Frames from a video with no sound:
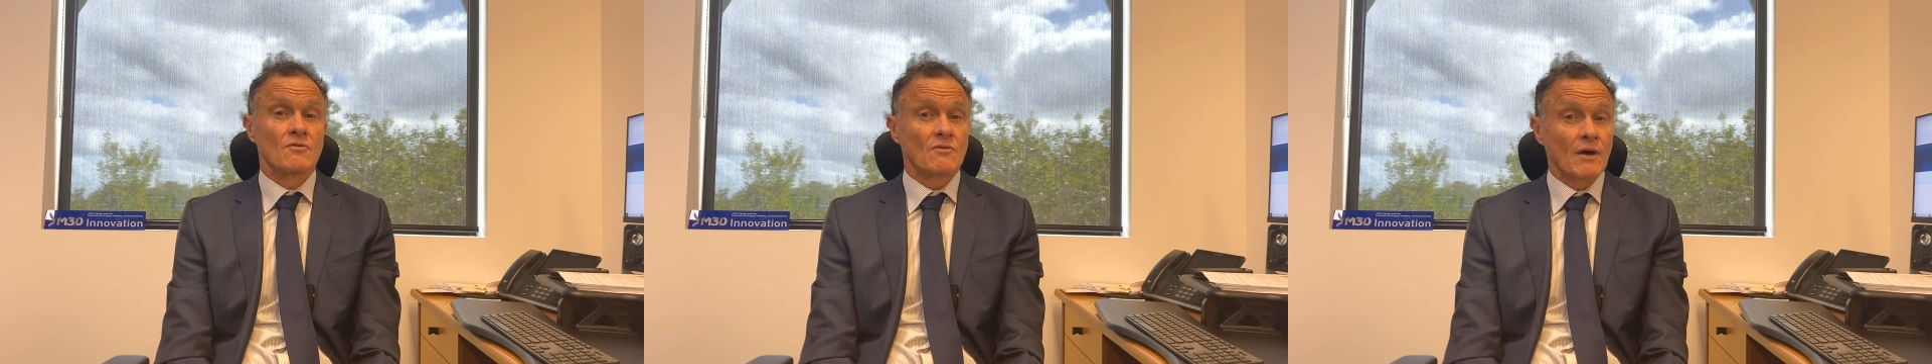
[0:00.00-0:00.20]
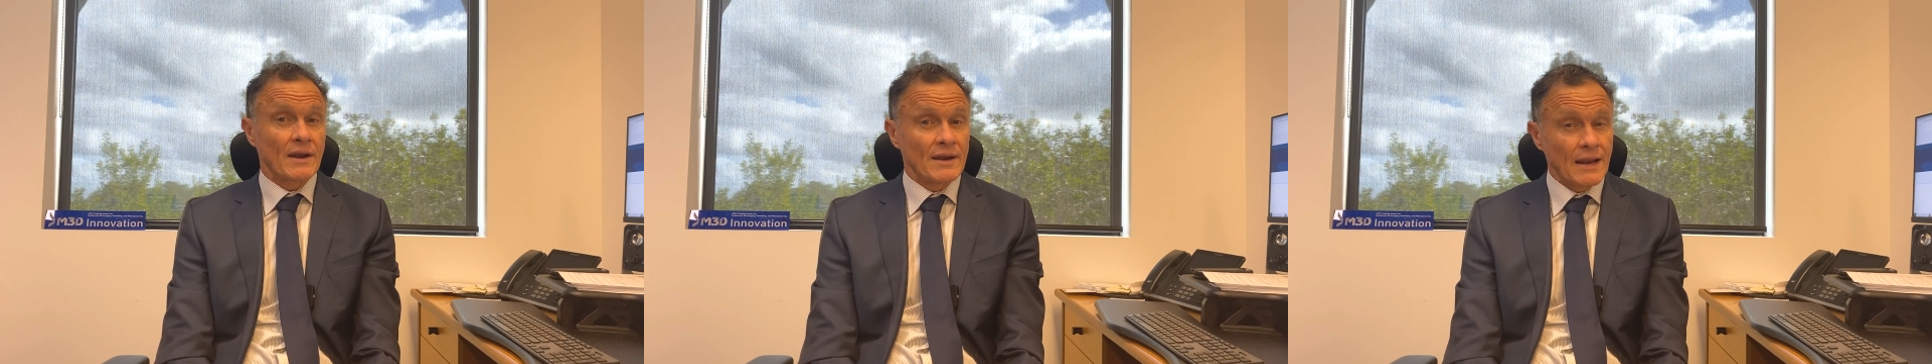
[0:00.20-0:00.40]

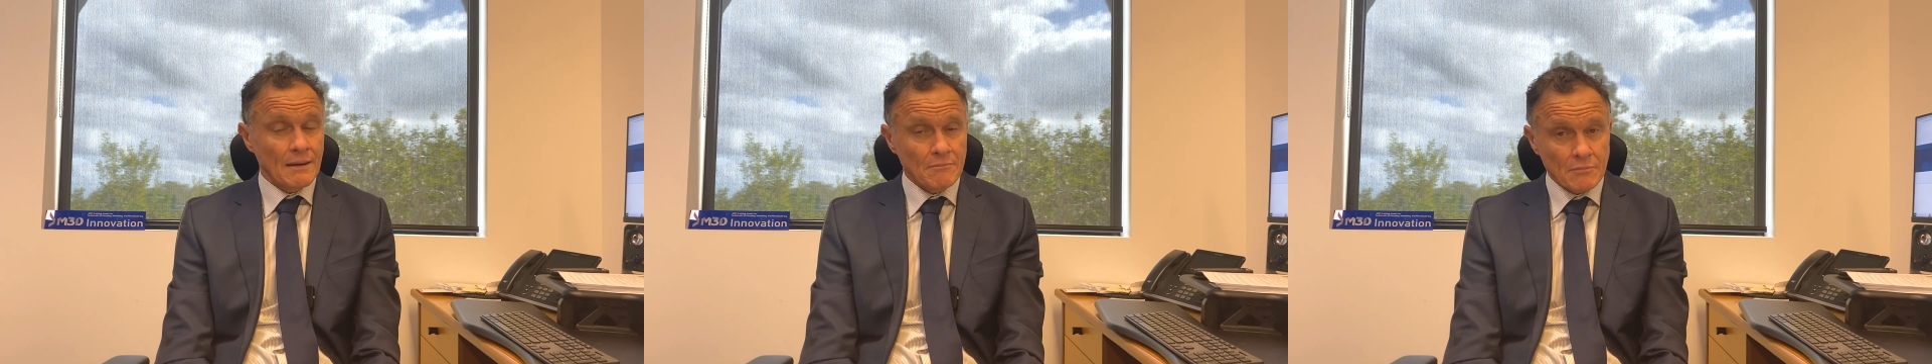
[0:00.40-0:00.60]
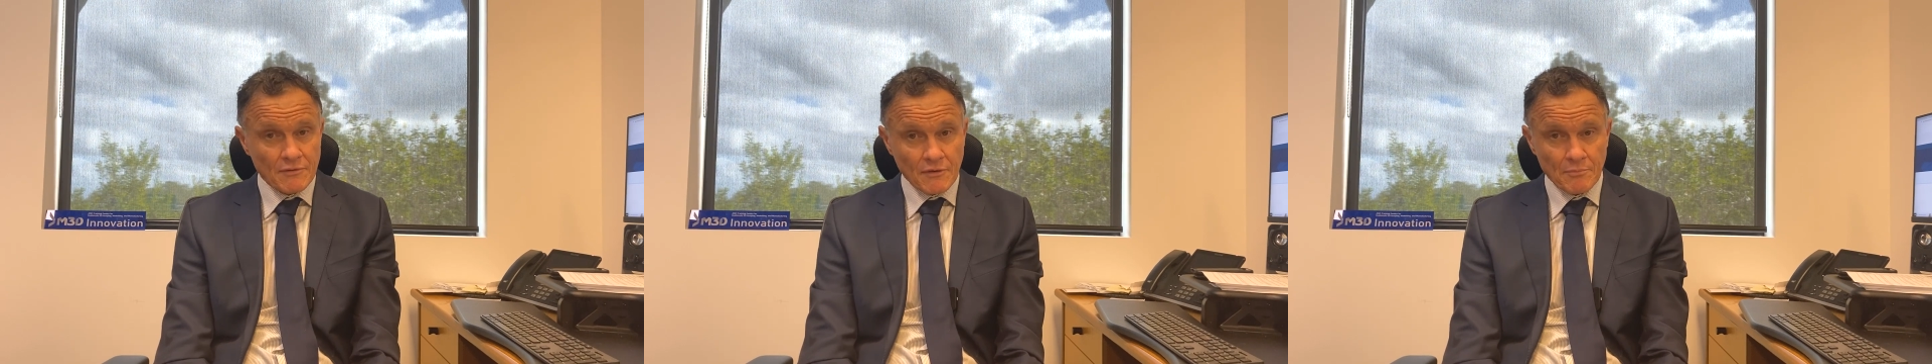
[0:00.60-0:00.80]
a
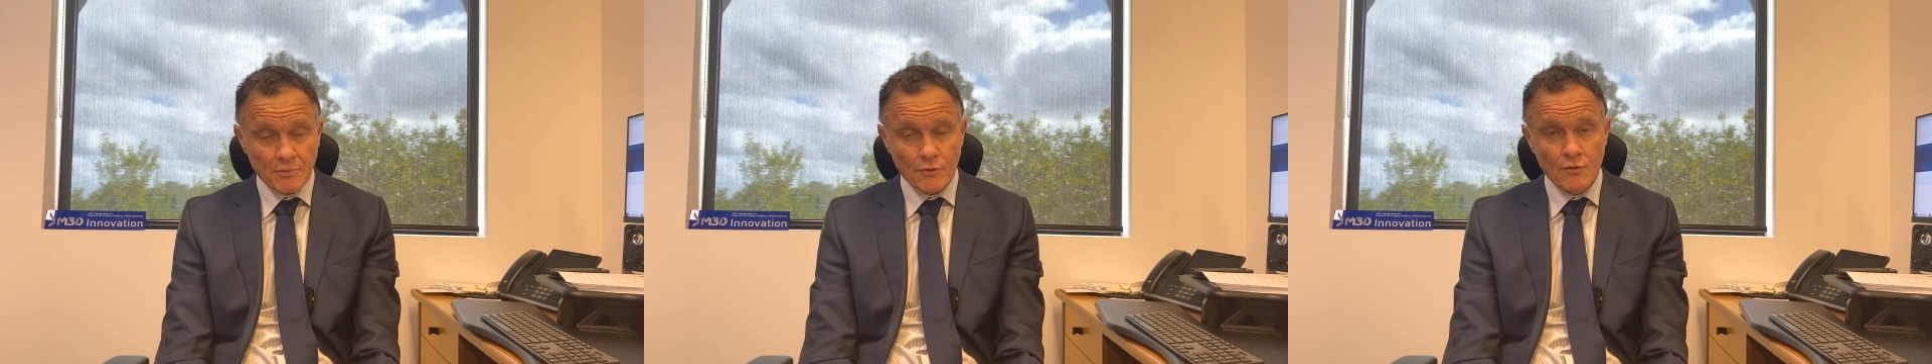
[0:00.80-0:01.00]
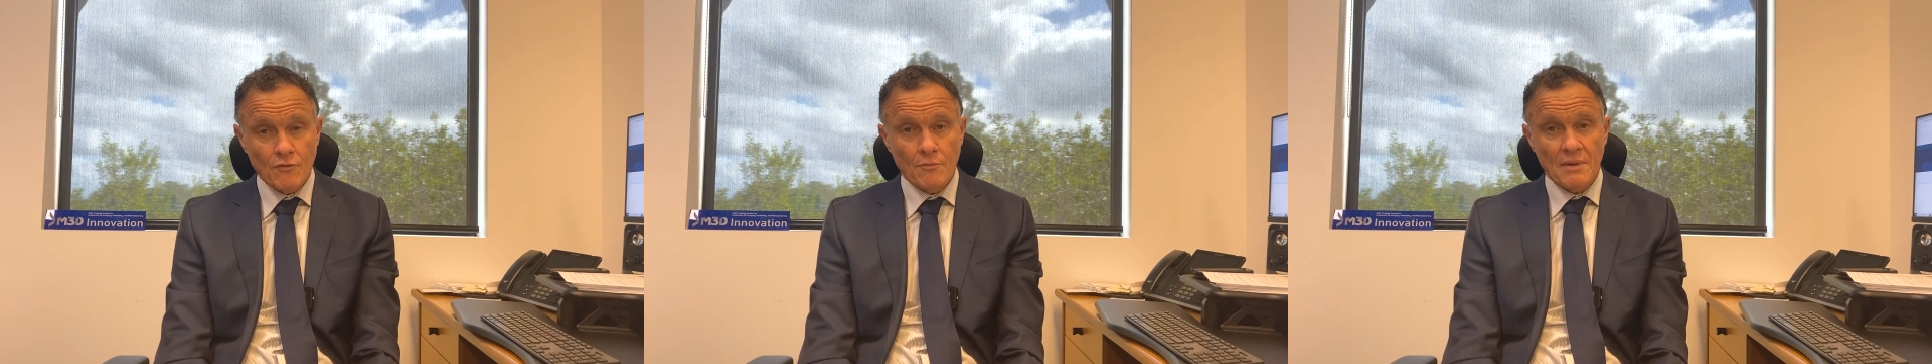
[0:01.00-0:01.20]
number of
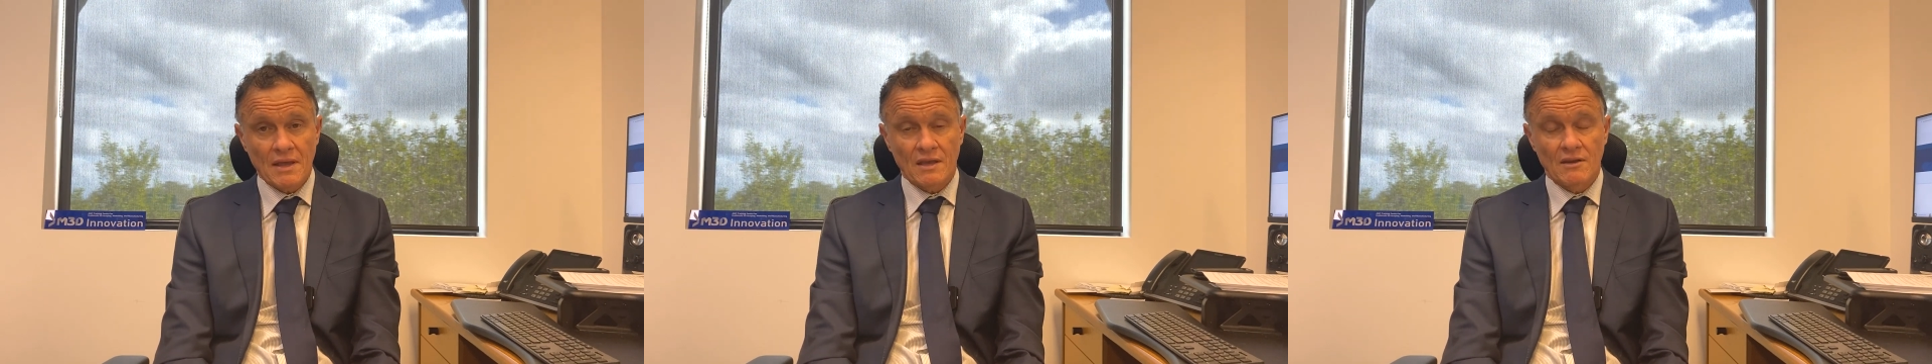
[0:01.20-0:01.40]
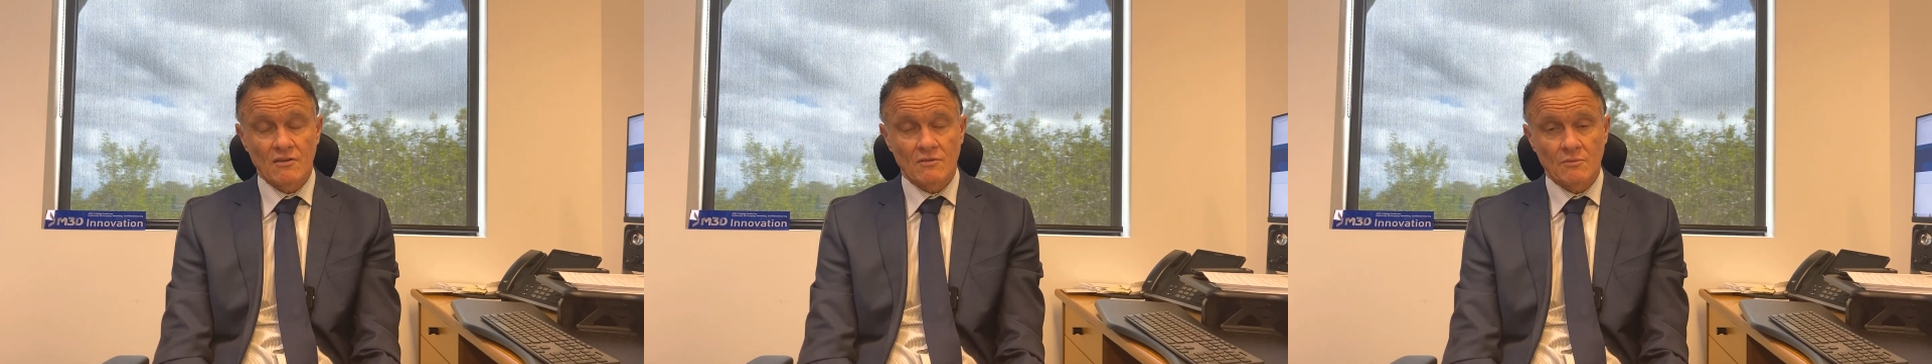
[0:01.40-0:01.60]
approval
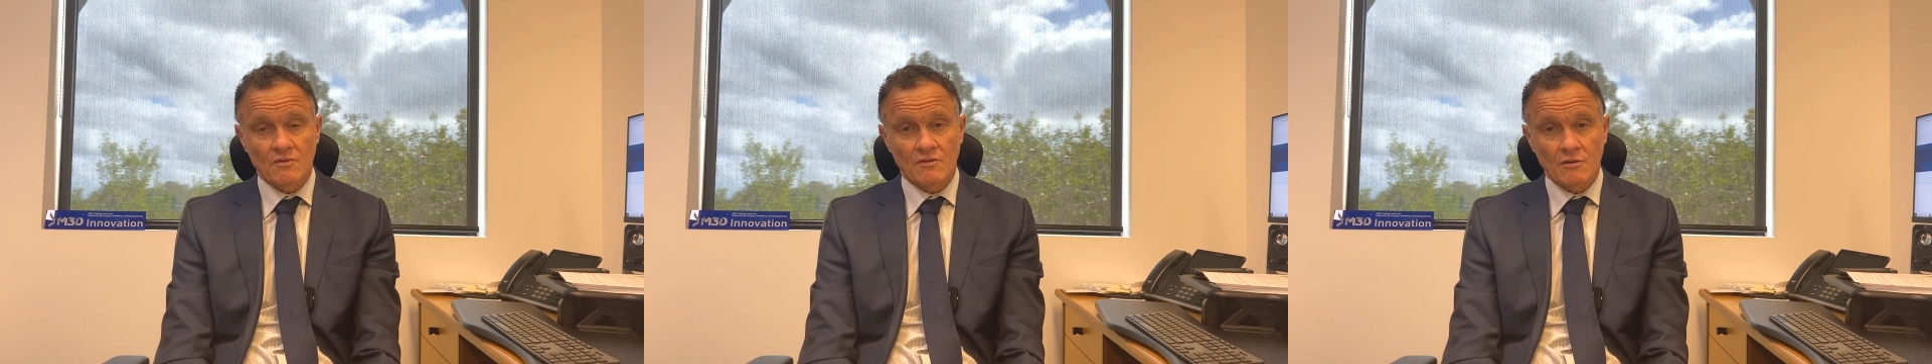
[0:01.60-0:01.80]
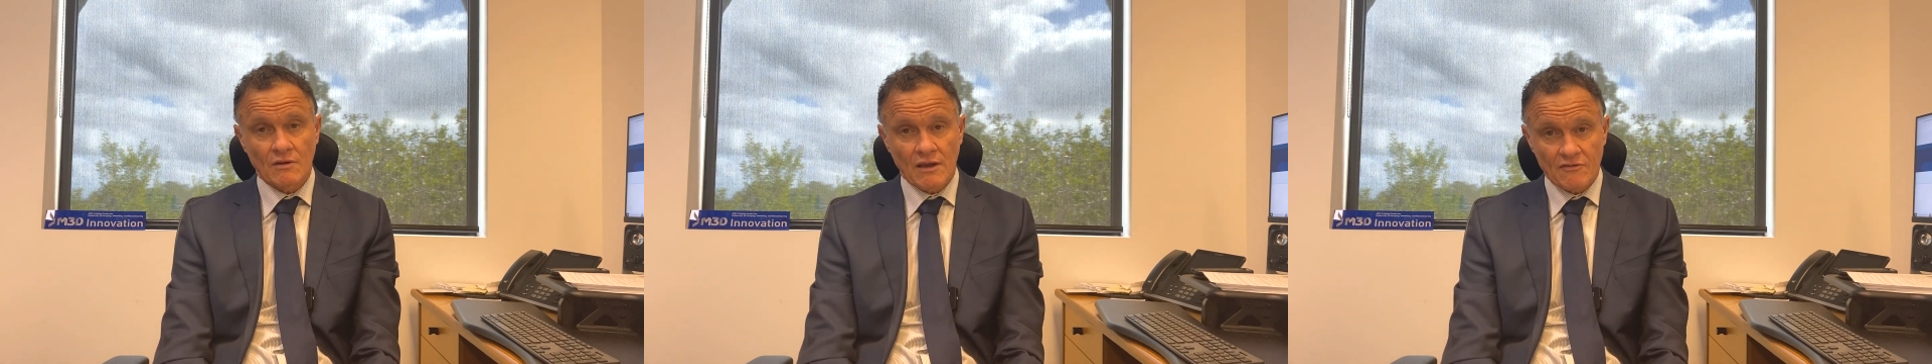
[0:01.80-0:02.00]
mechanisms
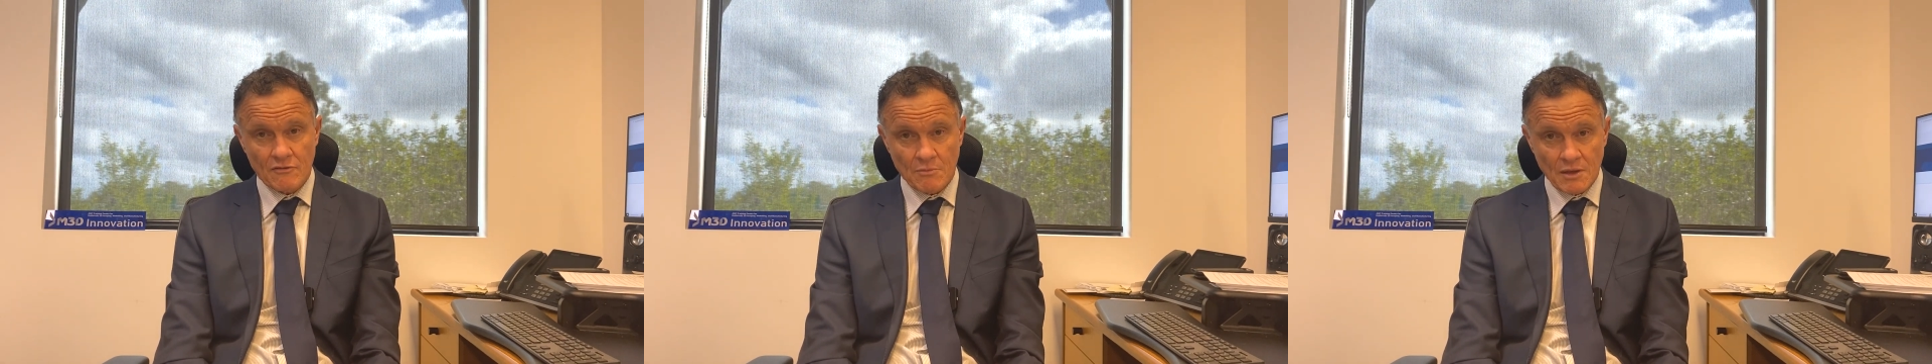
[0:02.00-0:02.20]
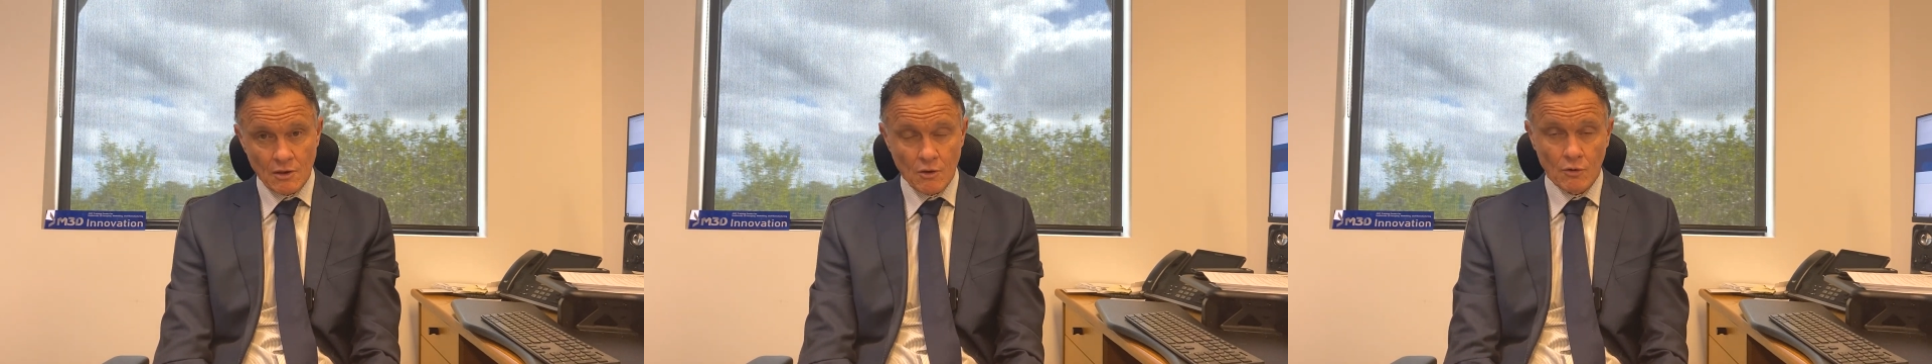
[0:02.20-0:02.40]
still have to
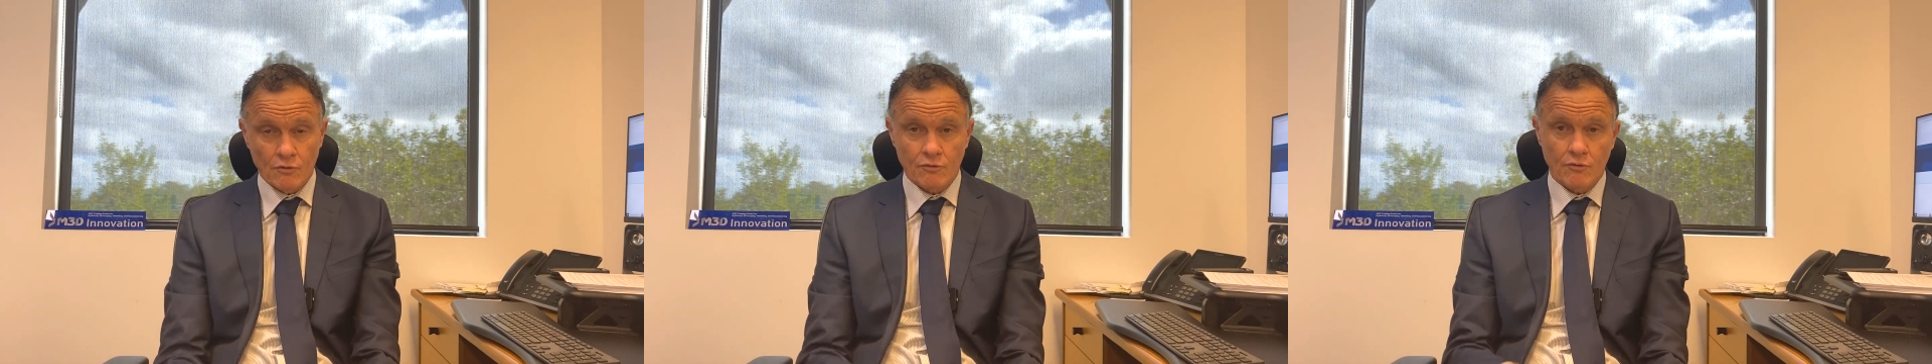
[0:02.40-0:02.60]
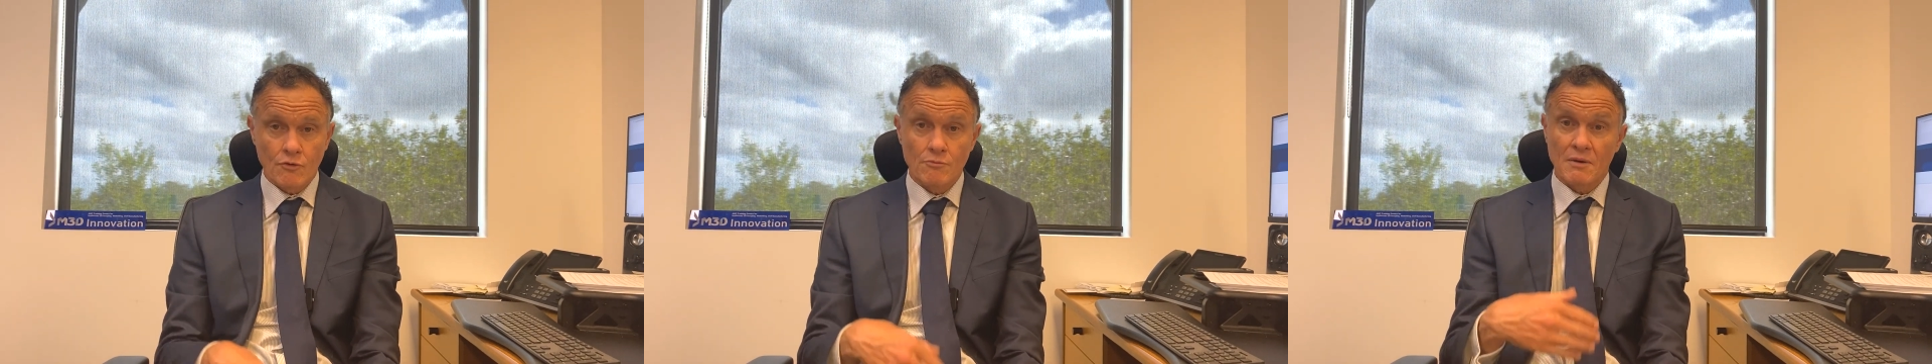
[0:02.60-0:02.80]
be gone
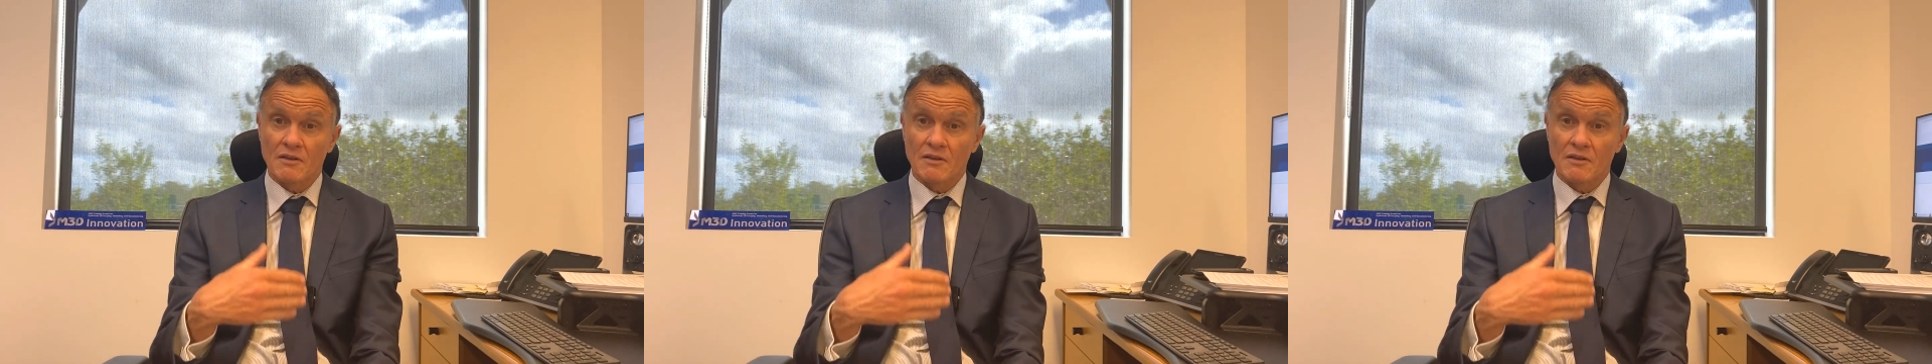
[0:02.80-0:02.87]
through,